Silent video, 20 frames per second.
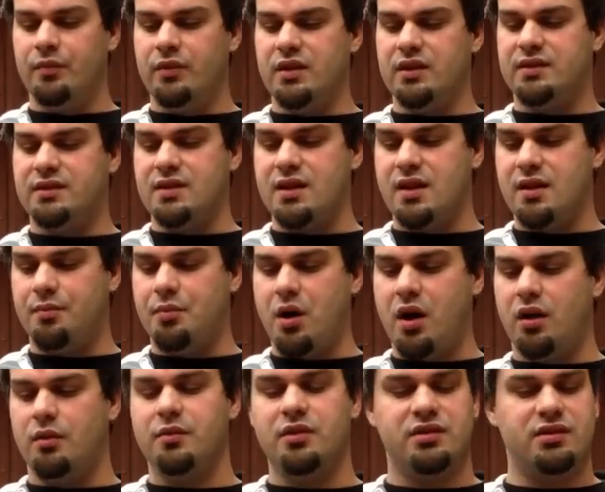This
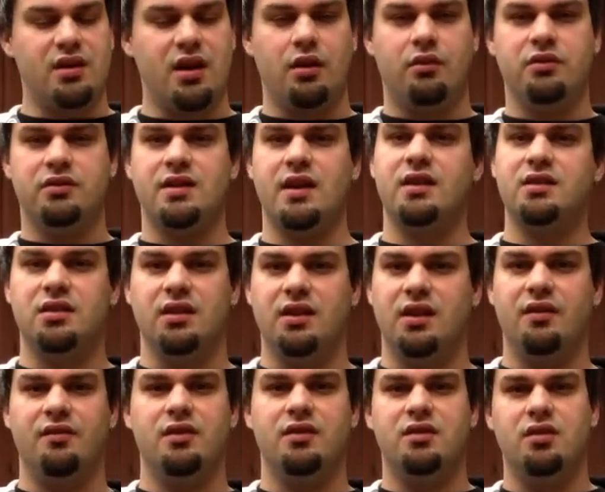Polymer stock was actually
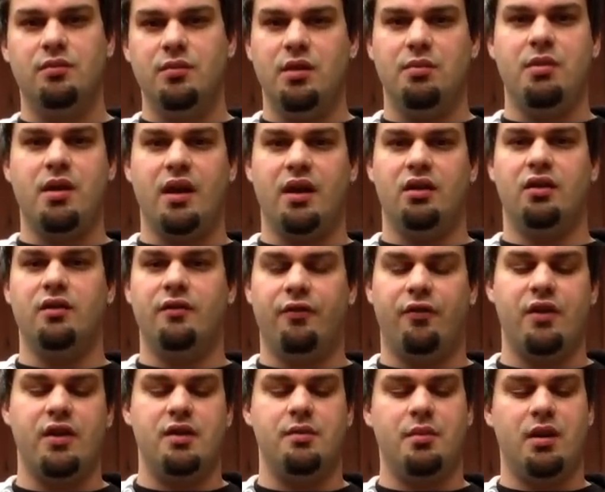given to me by a good
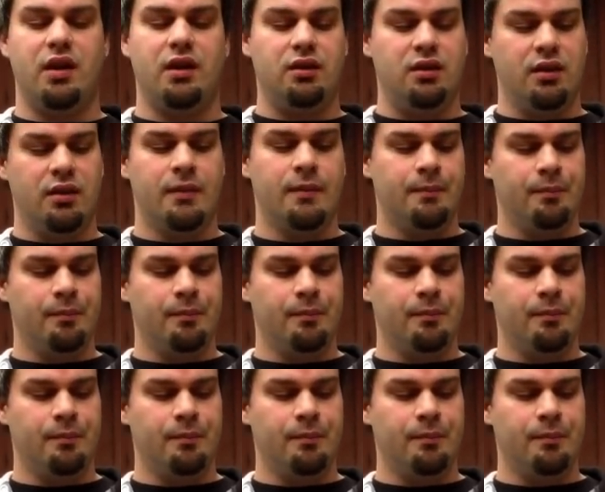friend of mine,